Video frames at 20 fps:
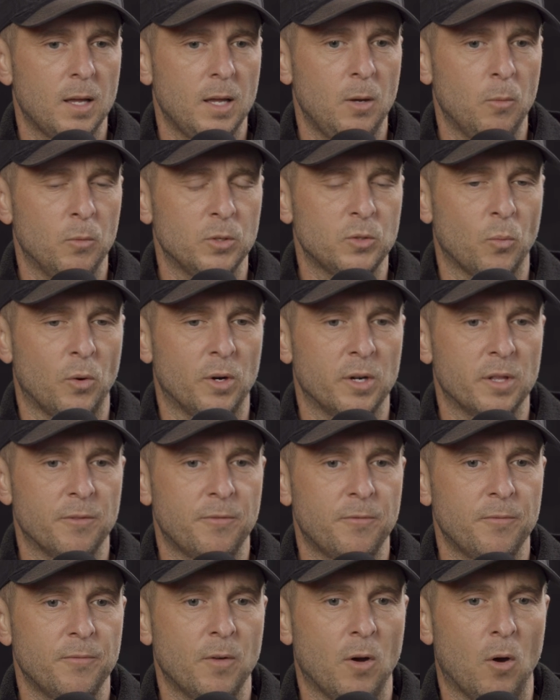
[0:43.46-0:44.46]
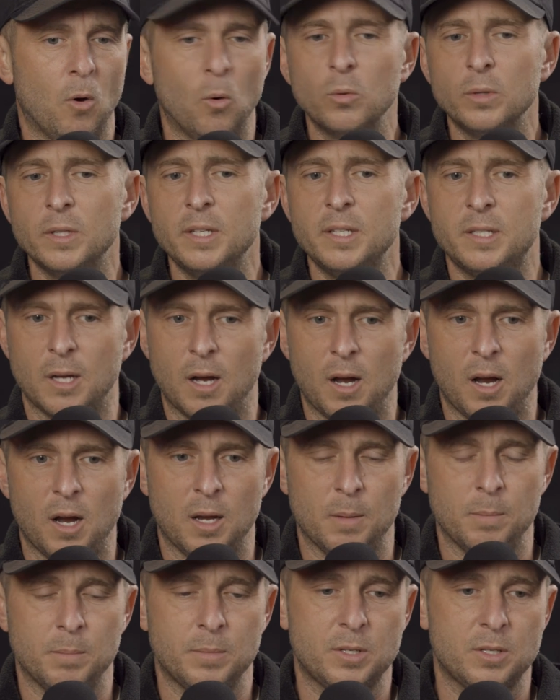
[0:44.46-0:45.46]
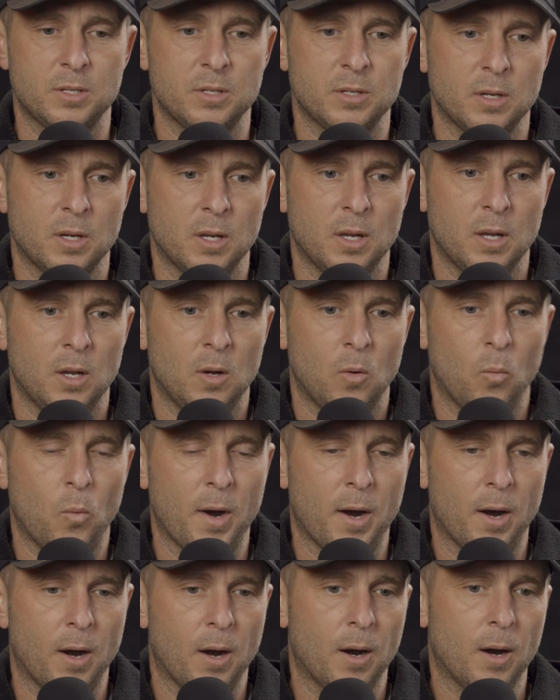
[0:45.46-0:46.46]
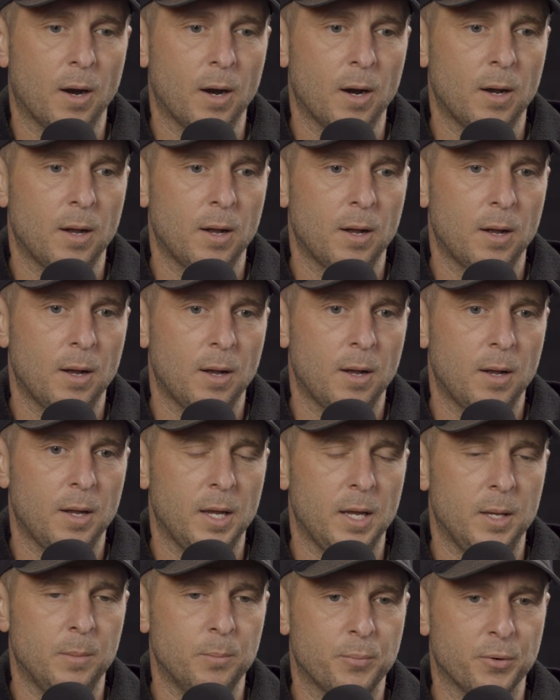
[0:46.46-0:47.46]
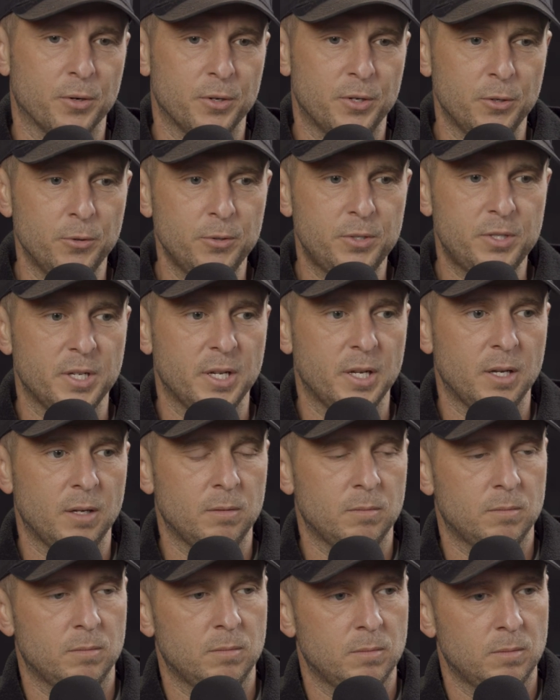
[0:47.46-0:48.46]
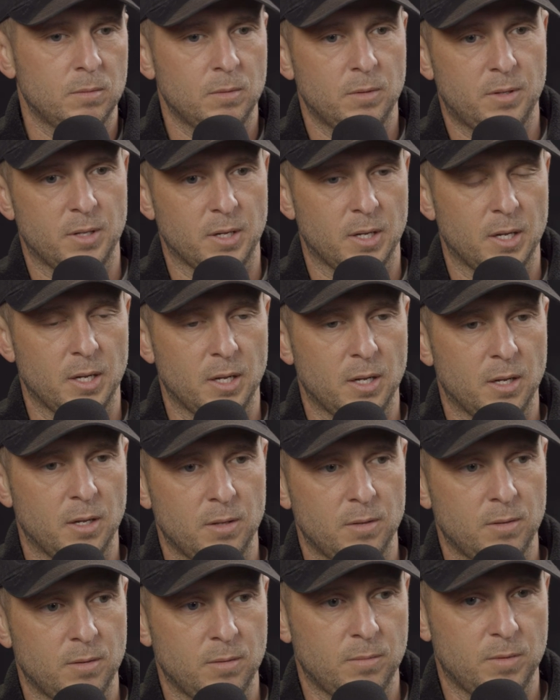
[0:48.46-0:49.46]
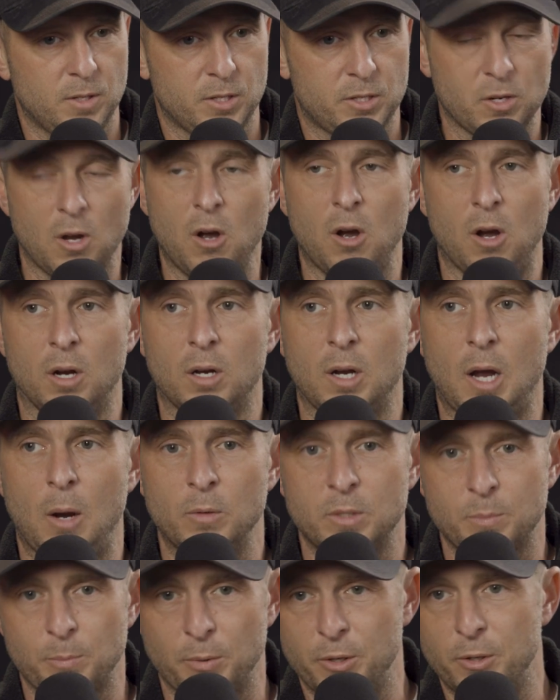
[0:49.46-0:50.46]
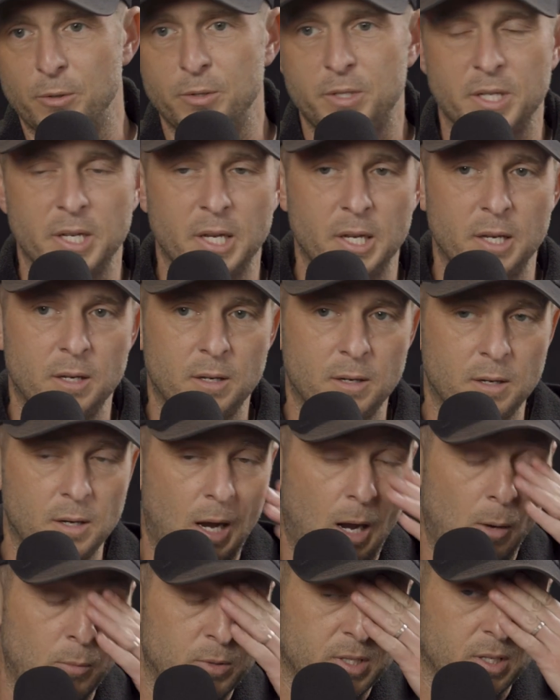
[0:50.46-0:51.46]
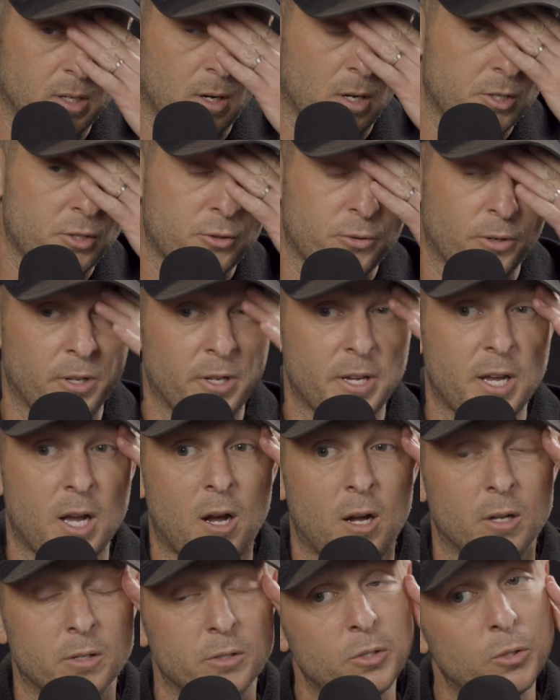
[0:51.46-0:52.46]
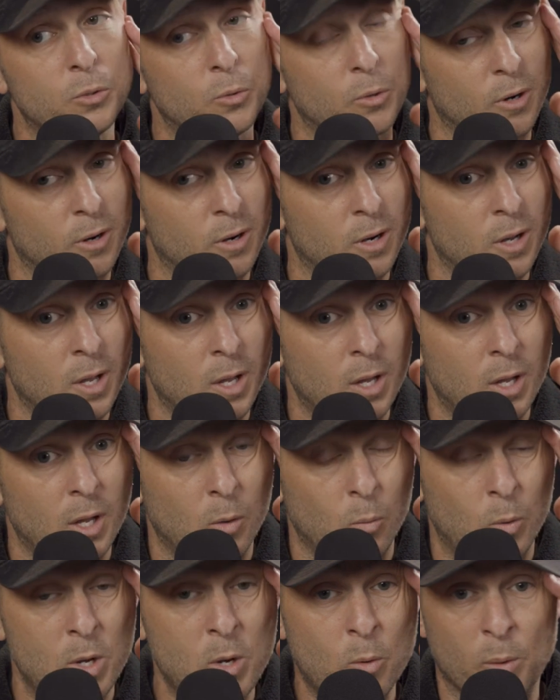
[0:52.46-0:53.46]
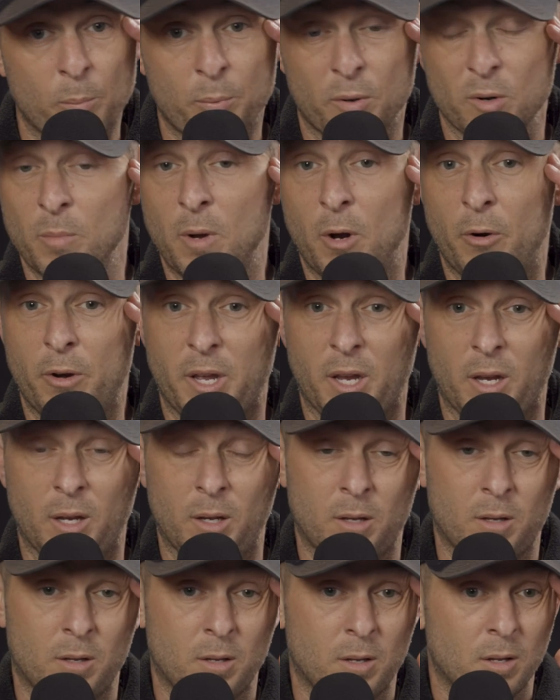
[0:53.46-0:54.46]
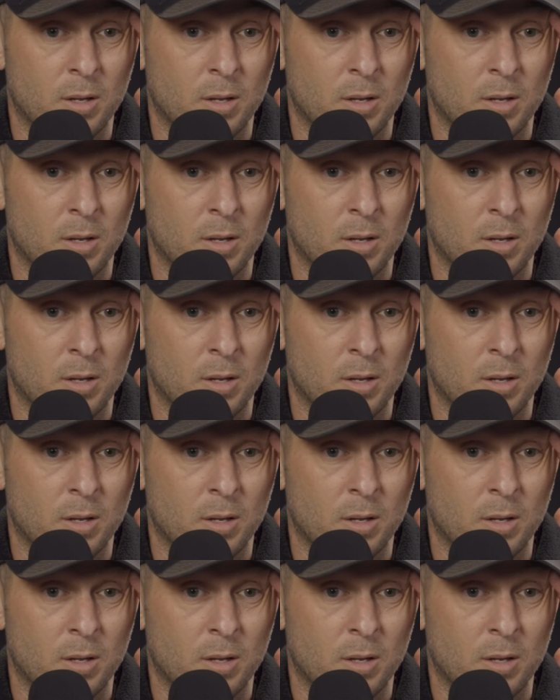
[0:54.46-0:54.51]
it was one of the only times where in producing the, the song, I was producing it, I was in Australia on tour, we were promoting,